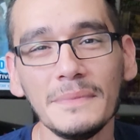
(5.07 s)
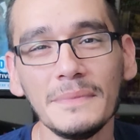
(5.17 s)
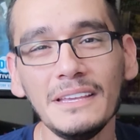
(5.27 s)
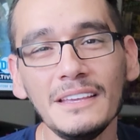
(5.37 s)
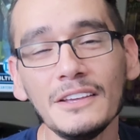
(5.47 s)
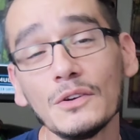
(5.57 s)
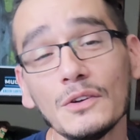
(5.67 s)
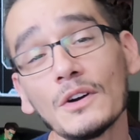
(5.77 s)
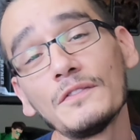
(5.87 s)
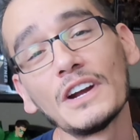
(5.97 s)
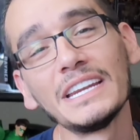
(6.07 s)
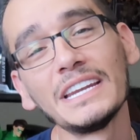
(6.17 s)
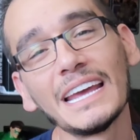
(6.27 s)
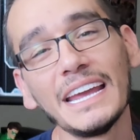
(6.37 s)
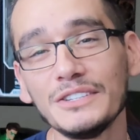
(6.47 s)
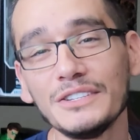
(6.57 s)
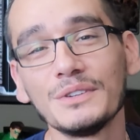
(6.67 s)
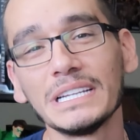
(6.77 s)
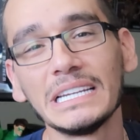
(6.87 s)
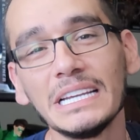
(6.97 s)
me, your friend
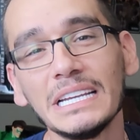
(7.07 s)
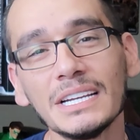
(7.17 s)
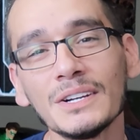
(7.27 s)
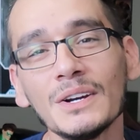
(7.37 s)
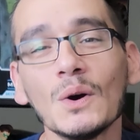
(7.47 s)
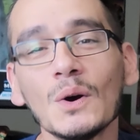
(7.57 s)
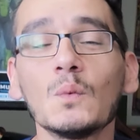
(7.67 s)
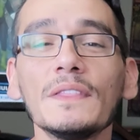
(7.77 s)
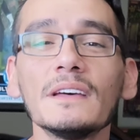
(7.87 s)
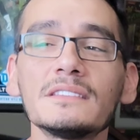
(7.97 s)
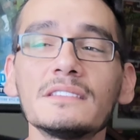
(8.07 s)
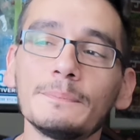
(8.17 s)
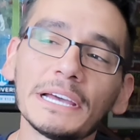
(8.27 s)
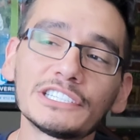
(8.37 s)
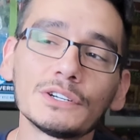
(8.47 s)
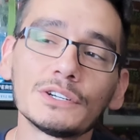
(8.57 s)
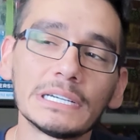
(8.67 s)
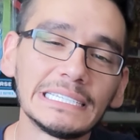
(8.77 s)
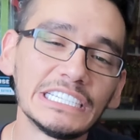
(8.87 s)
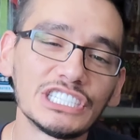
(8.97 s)
Adrian, here with a special
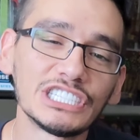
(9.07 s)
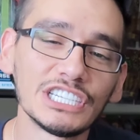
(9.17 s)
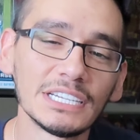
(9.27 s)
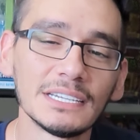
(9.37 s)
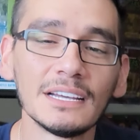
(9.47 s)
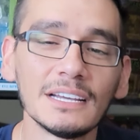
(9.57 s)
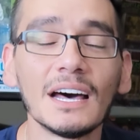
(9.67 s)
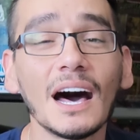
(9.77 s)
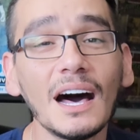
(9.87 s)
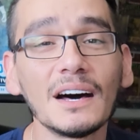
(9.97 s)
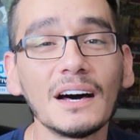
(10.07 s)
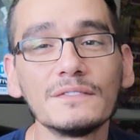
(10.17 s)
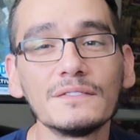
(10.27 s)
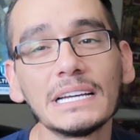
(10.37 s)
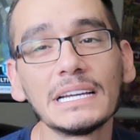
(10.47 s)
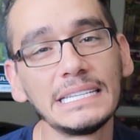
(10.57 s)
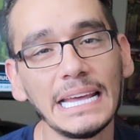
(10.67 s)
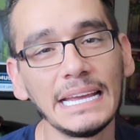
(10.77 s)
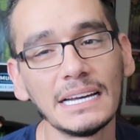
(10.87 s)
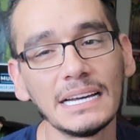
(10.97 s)
edition of
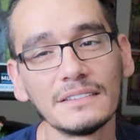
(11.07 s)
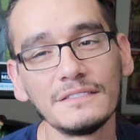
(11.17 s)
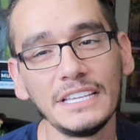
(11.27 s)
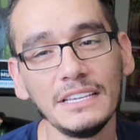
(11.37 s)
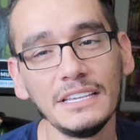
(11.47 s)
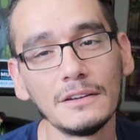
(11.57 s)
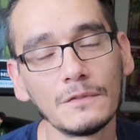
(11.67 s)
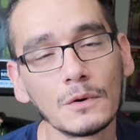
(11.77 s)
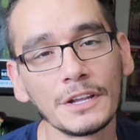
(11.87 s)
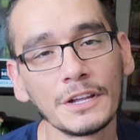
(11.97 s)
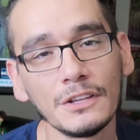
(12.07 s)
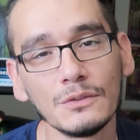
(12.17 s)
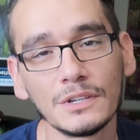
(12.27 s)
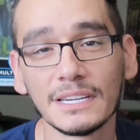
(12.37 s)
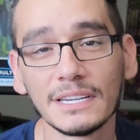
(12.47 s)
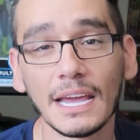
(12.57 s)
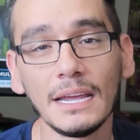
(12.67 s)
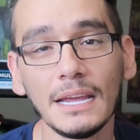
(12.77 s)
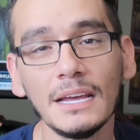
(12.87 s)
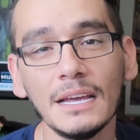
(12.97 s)
Day of Geek for you
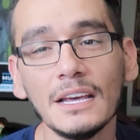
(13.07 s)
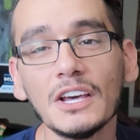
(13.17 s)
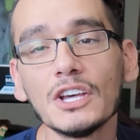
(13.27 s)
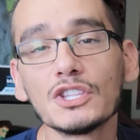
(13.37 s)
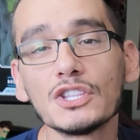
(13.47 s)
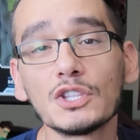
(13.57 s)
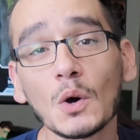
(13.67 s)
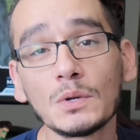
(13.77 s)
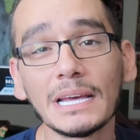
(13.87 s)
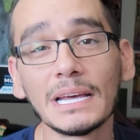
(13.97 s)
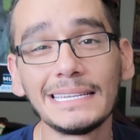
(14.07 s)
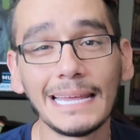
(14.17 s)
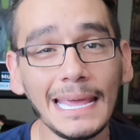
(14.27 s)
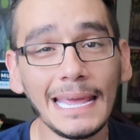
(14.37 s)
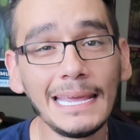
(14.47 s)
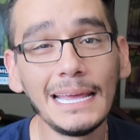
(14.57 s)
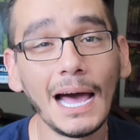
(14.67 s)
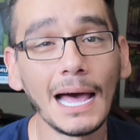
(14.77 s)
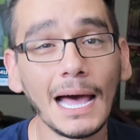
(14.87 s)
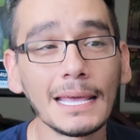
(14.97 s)
today. So today
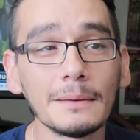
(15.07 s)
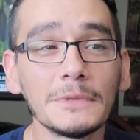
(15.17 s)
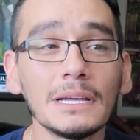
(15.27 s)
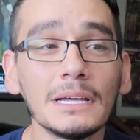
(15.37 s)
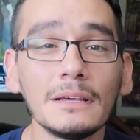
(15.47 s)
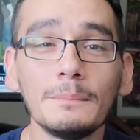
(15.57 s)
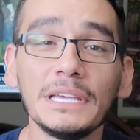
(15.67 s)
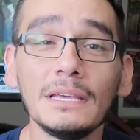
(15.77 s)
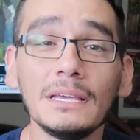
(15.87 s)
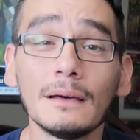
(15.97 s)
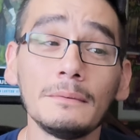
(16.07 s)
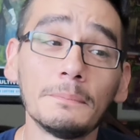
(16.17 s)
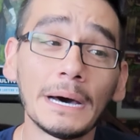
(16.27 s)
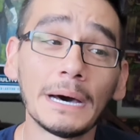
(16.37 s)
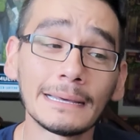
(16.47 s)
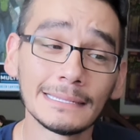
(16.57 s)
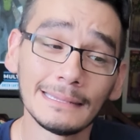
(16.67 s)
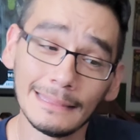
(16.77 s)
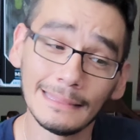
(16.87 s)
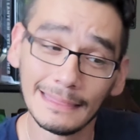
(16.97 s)
I am gonna be
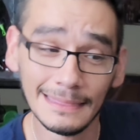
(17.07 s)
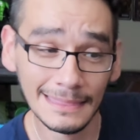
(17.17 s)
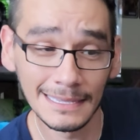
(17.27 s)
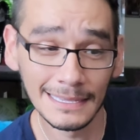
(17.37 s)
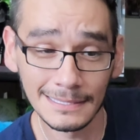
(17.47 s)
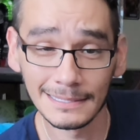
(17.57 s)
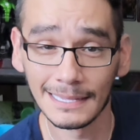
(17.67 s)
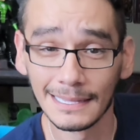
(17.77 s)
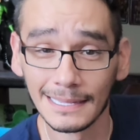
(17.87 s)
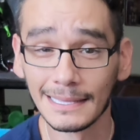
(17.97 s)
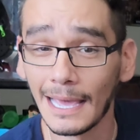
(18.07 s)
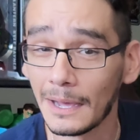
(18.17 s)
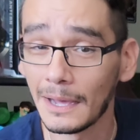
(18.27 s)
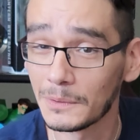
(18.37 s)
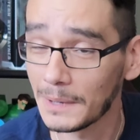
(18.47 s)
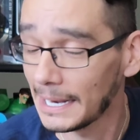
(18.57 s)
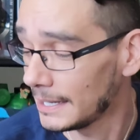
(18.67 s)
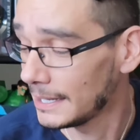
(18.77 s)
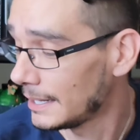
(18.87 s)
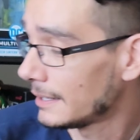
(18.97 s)
unboxing this gal
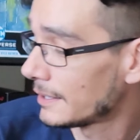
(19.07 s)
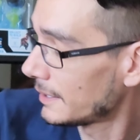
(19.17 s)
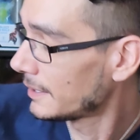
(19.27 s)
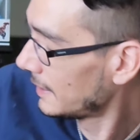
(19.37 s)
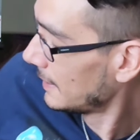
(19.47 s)
right here,